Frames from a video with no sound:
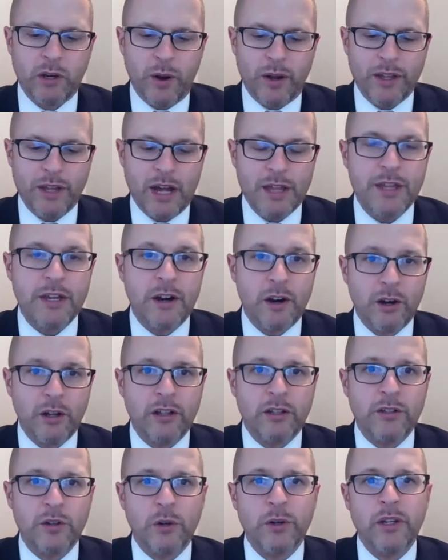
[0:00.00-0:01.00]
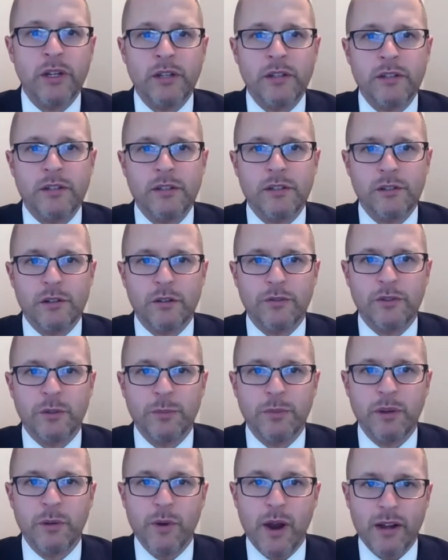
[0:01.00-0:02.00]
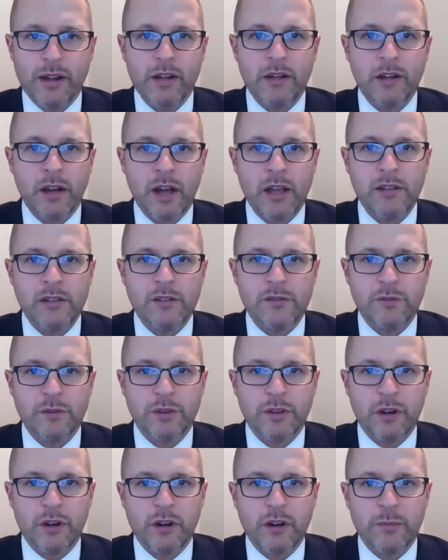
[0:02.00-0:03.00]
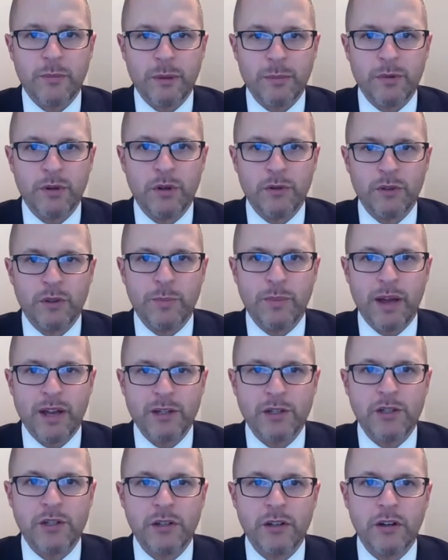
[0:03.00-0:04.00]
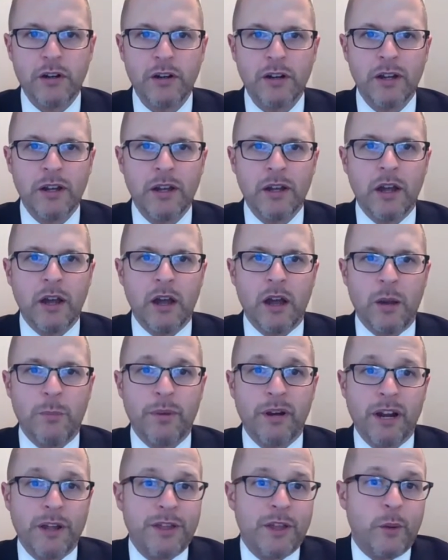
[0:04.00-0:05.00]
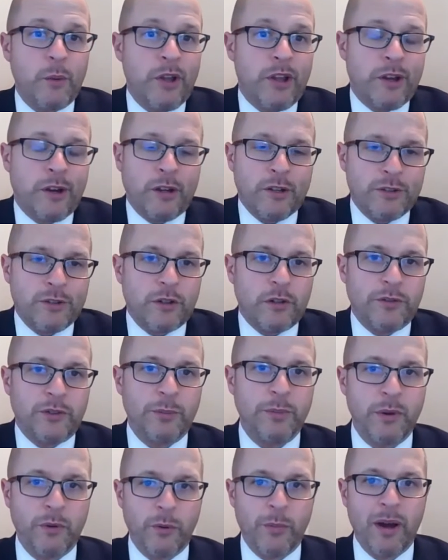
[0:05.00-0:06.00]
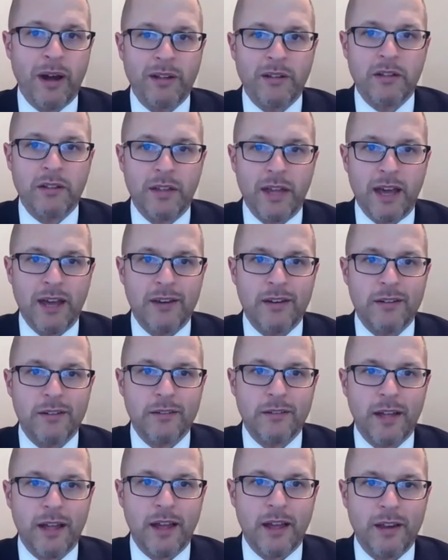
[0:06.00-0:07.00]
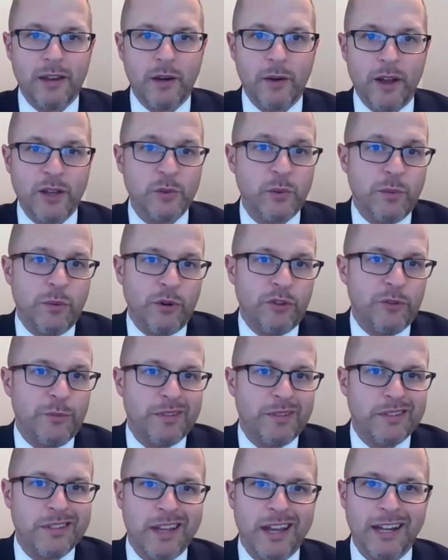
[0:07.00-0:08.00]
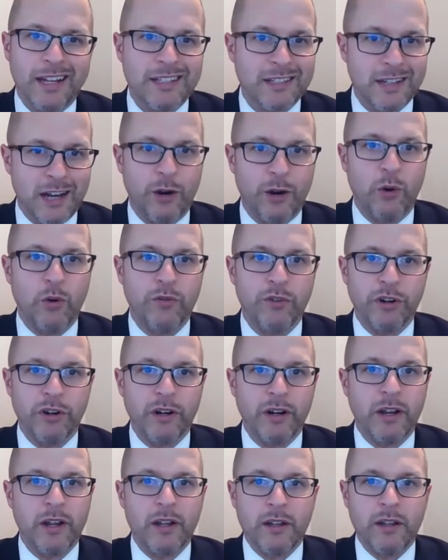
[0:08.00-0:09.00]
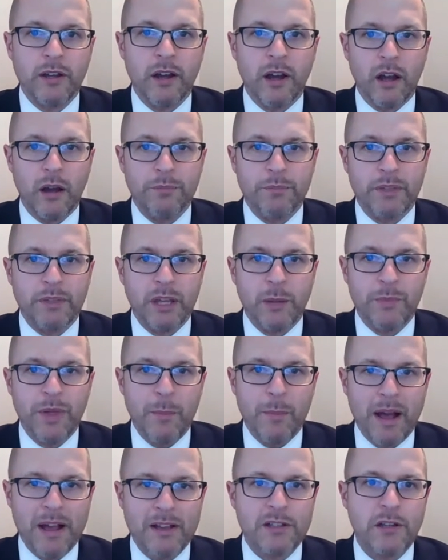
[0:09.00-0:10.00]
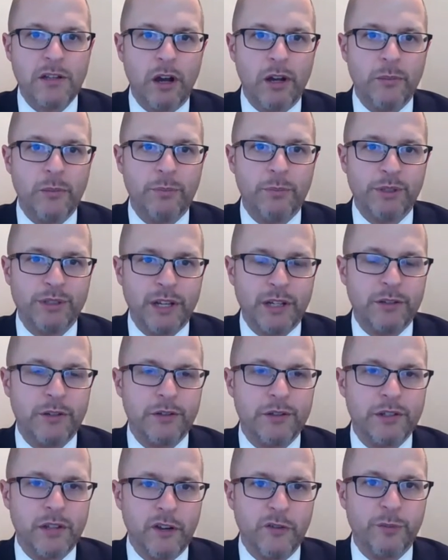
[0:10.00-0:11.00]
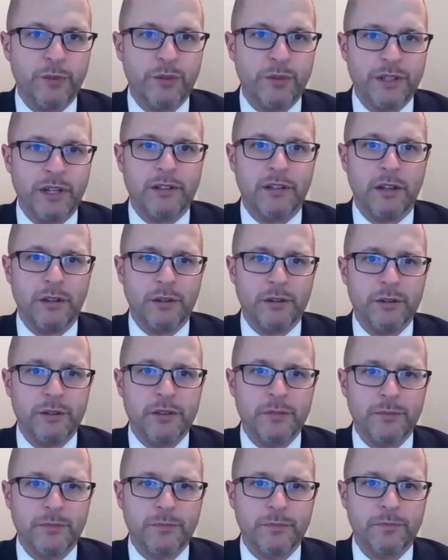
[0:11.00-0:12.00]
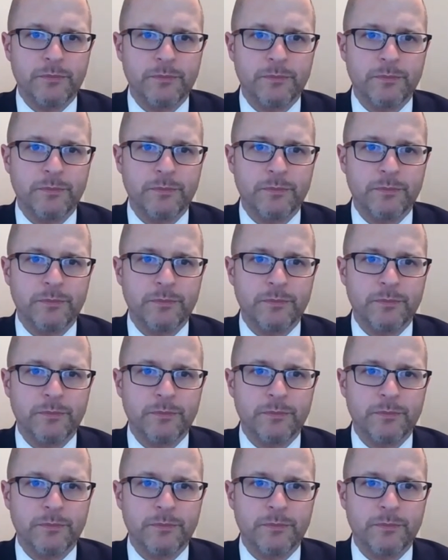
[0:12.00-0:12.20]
you know, I, I, think Arlingtonians deserve to be recognized for their commitment over the past year, uh, but I think we can all serve to be reminded that, uh, you know, as we both have been saying, it's not over. Um, keep that mask on, protect yourself, protect others.